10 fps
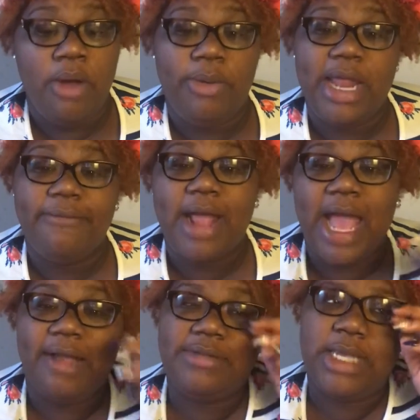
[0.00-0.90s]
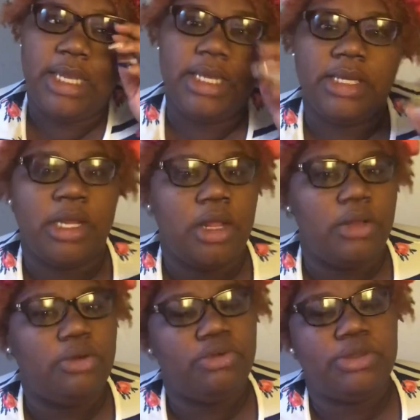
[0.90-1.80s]
Whenever I have taken
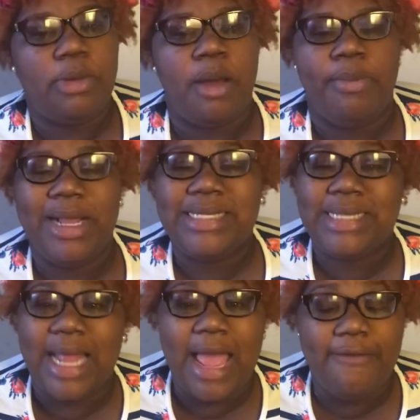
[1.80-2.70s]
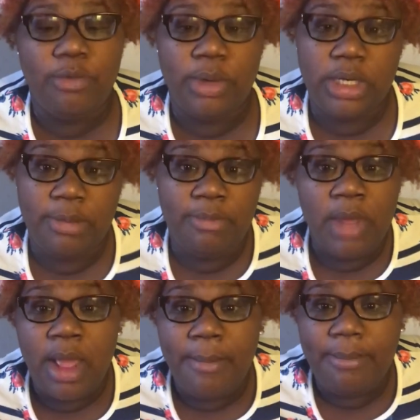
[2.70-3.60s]
little small breaks and I
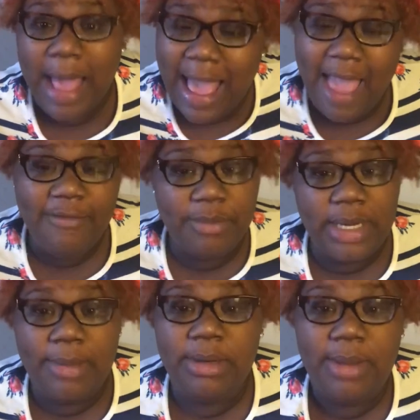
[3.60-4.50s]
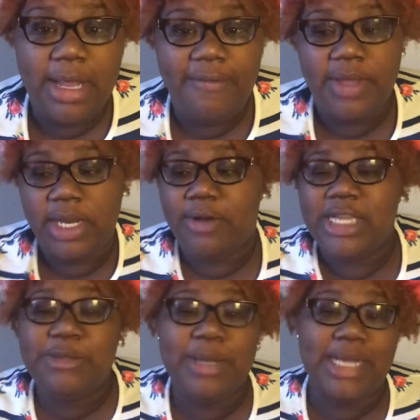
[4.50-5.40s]
haven't been able to make a video,
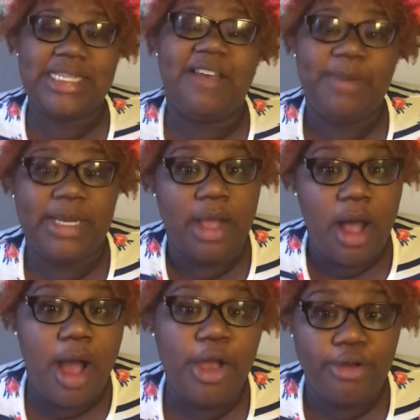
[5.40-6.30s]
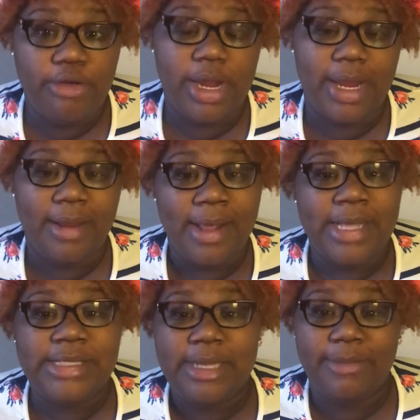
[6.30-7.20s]
it's because I've been conquering
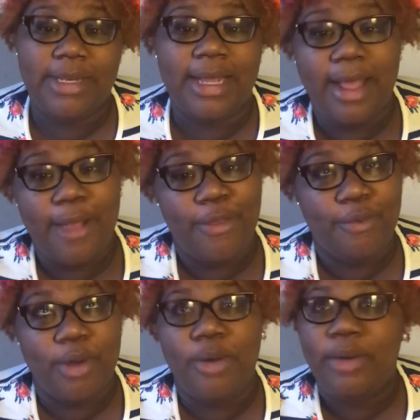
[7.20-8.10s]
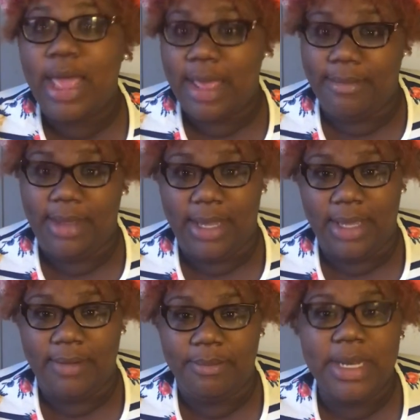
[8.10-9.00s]
something that got thrown at
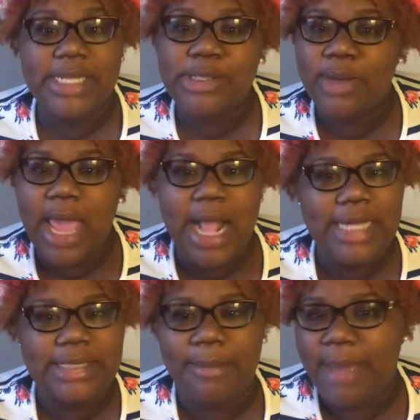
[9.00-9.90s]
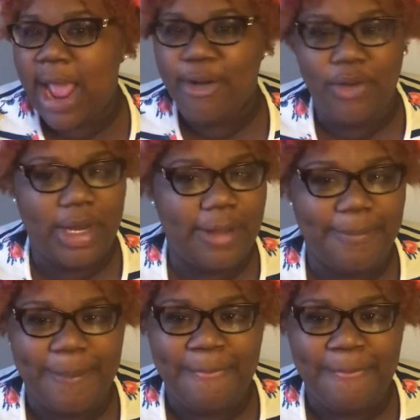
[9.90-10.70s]
me. But it's okay, because I'm back on it.